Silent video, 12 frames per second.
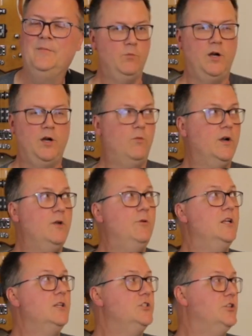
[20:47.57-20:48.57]
But what I
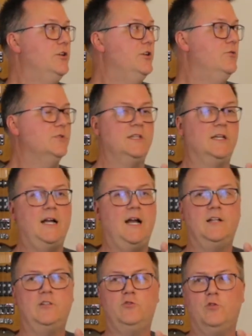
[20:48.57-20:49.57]
wanted to show you was the
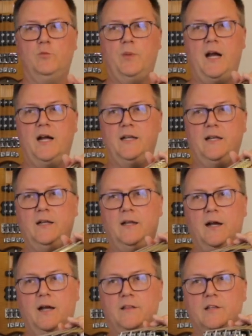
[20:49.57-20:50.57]
contoured body
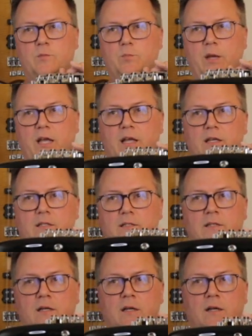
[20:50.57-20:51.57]
on this
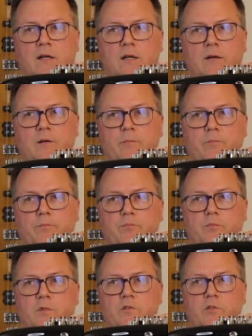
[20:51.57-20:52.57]
base.
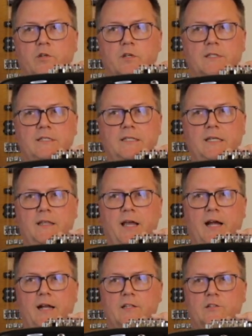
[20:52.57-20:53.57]
So you could see
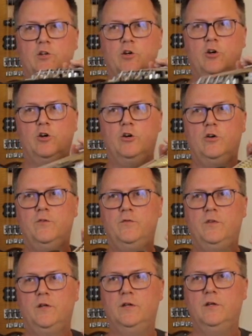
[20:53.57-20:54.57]
that it's
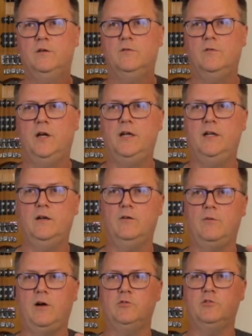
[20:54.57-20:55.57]
curved right
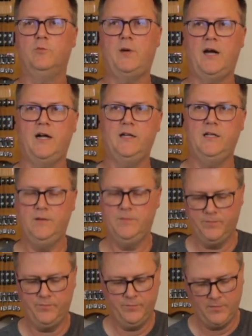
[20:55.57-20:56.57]
around your body
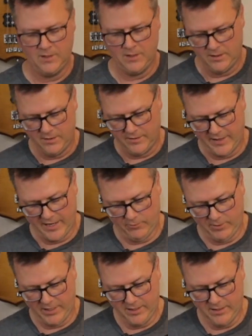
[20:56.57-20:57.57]
that
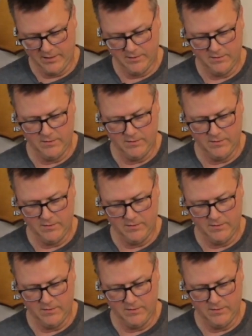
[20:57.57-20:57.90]
way.